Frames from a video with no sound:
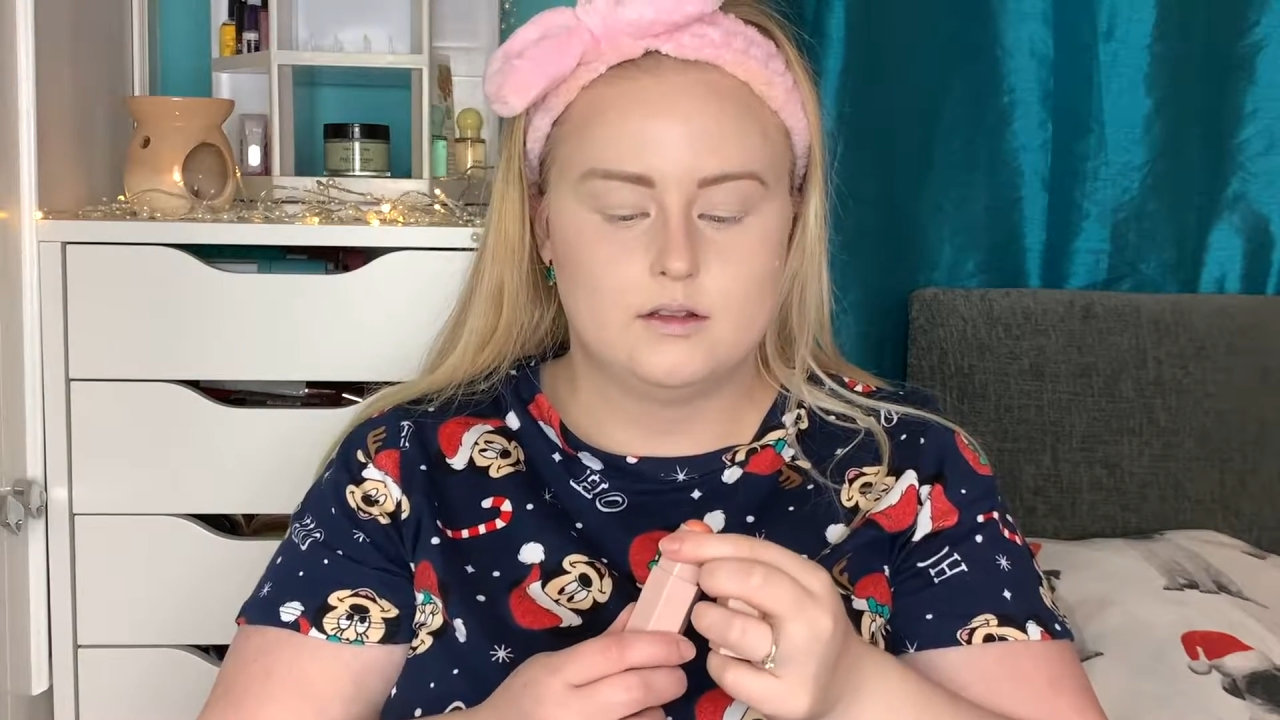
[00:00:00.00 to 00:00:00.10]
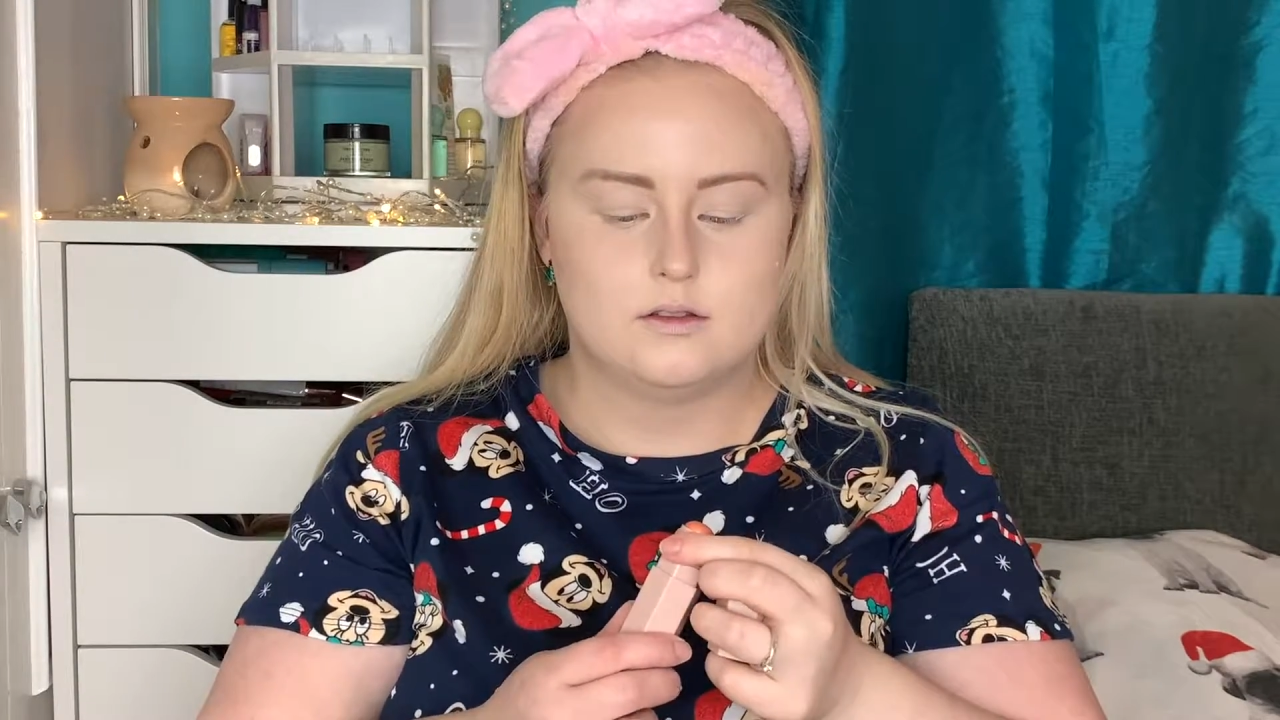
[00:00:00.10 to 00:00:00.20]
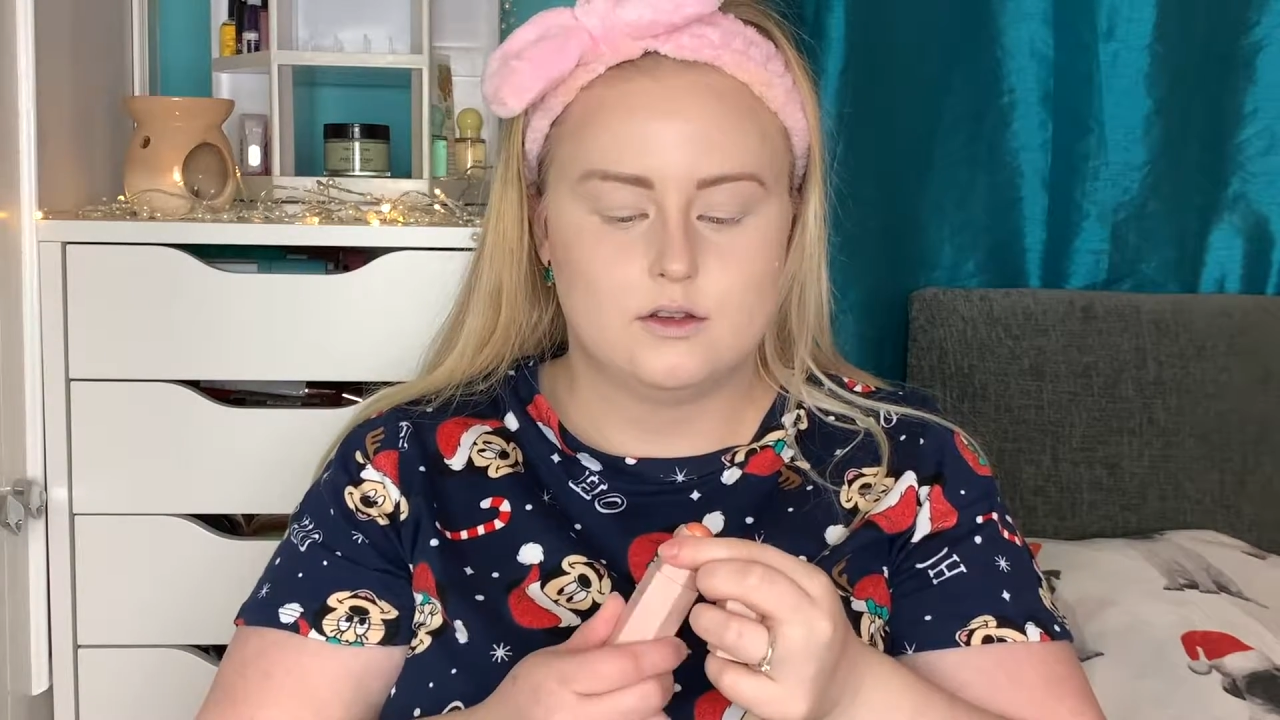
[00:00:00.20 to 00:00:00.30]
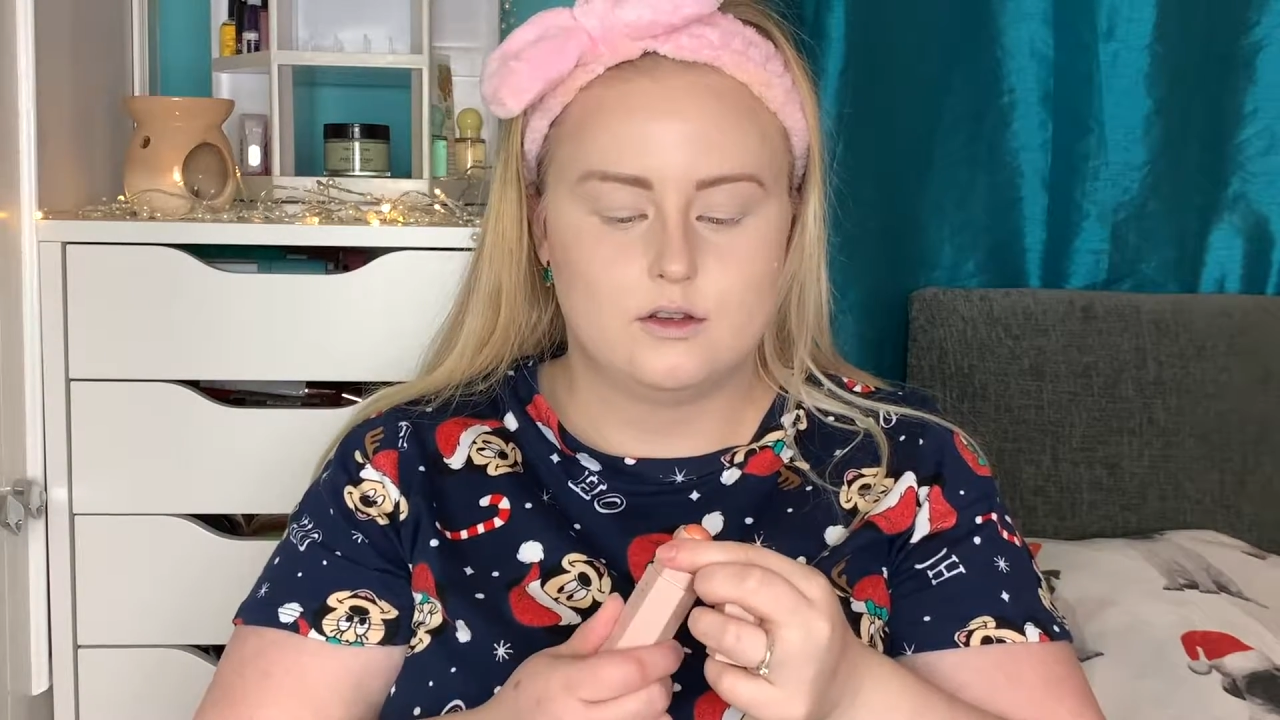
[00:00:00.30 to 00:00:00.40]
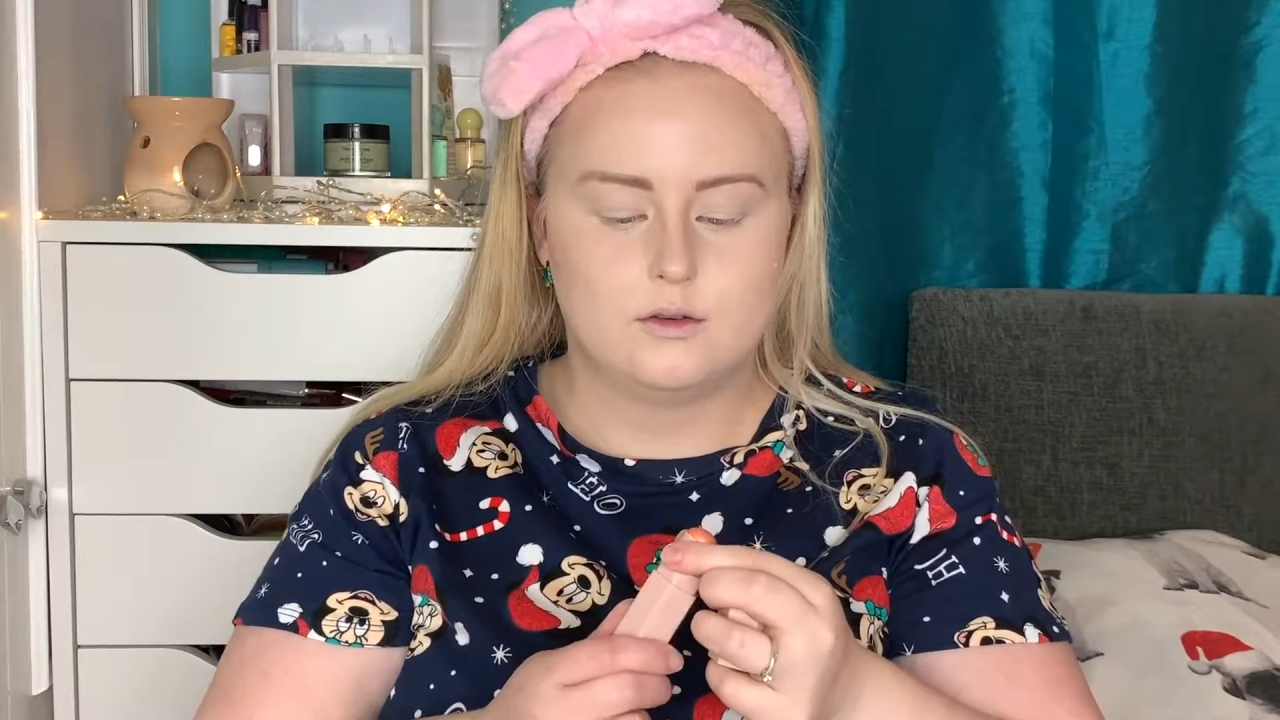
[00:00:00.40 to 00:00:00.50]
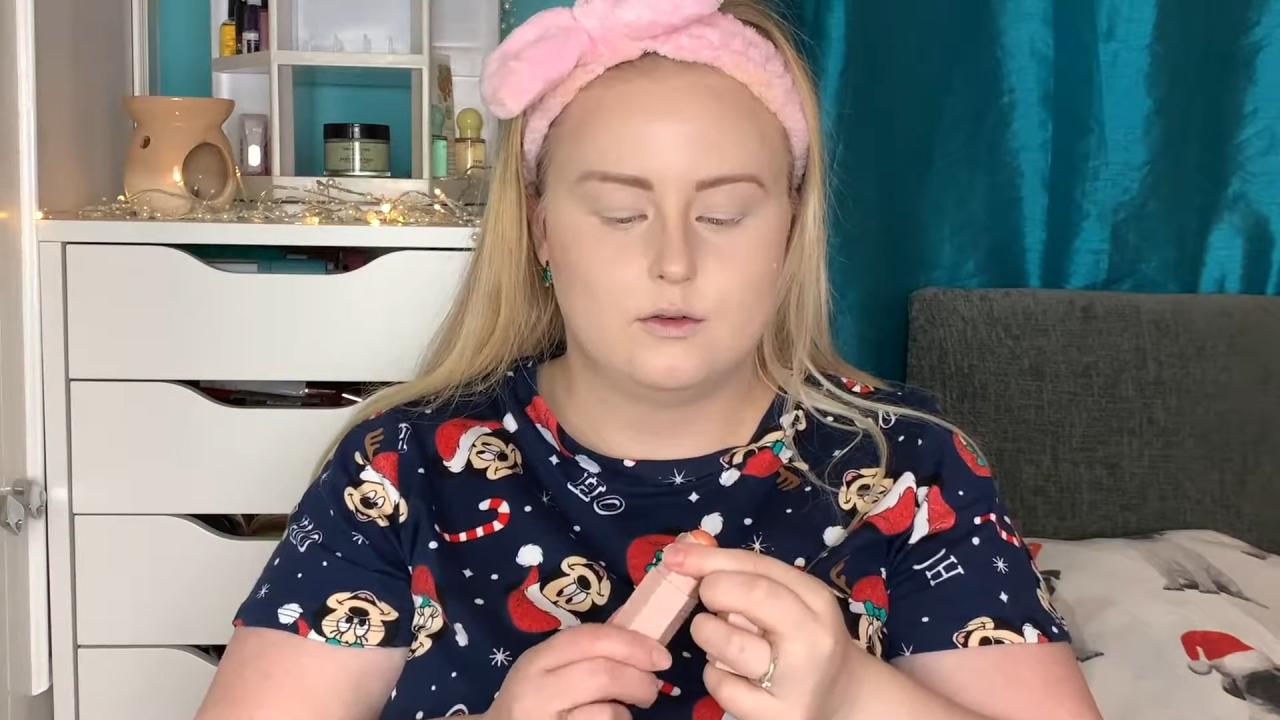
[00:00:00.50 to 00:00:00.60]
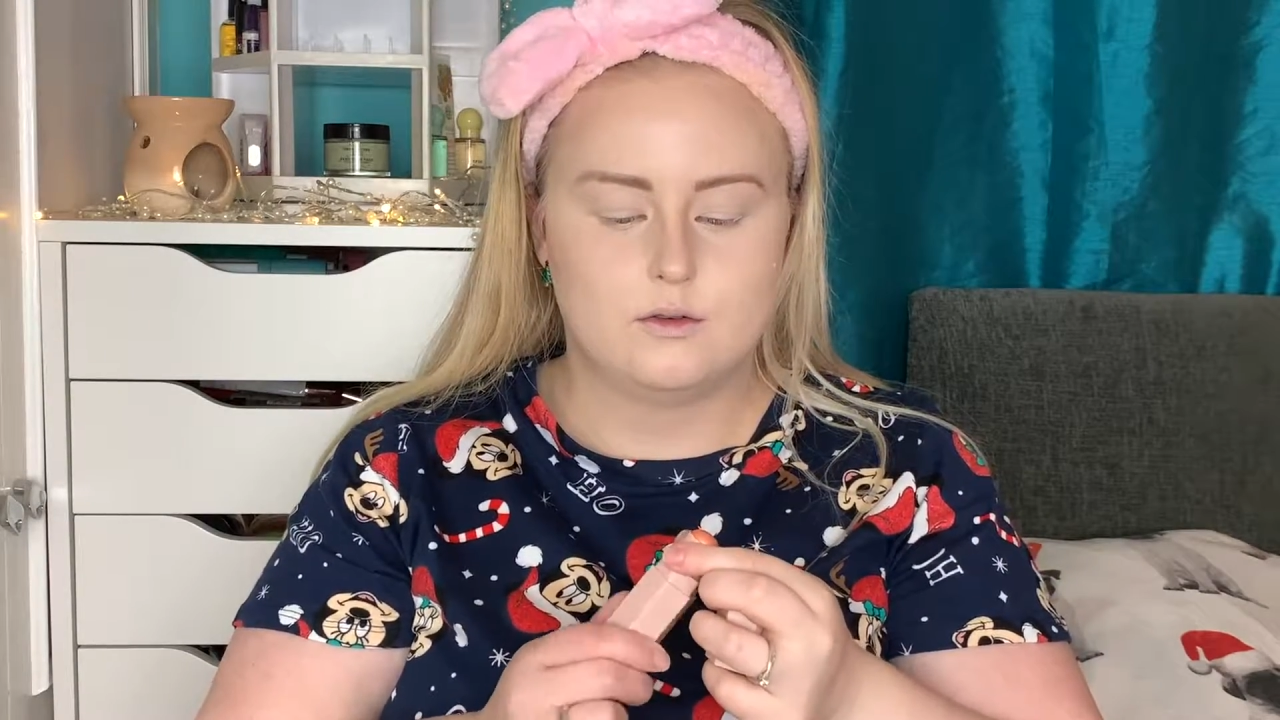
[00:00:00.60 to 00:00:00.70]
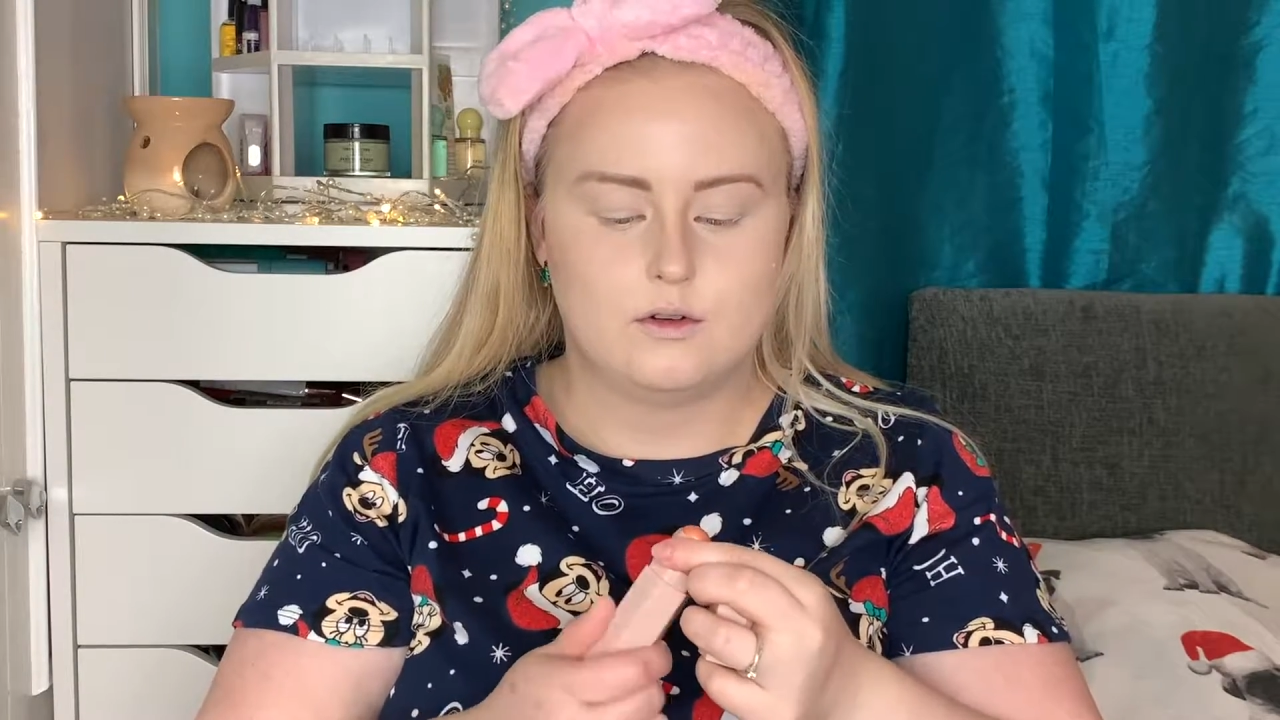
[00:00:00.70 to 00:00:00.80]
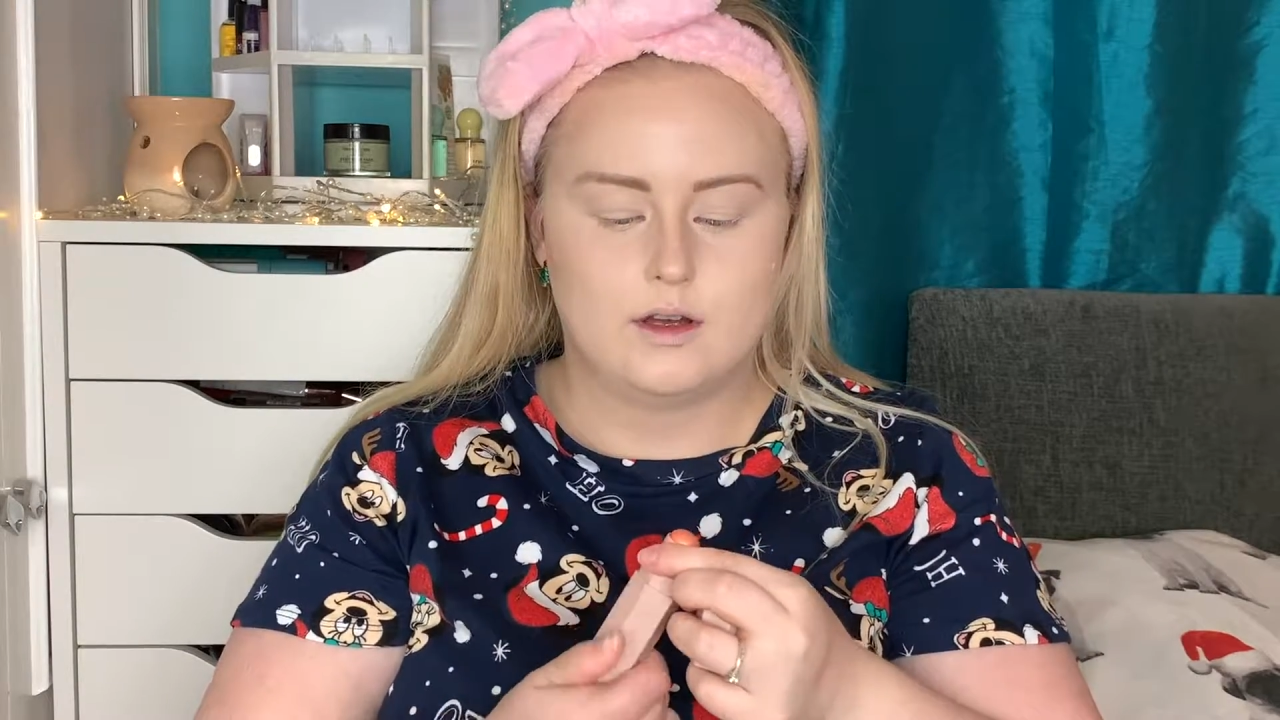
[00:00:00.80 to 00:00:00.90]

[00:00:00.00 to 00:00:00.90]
to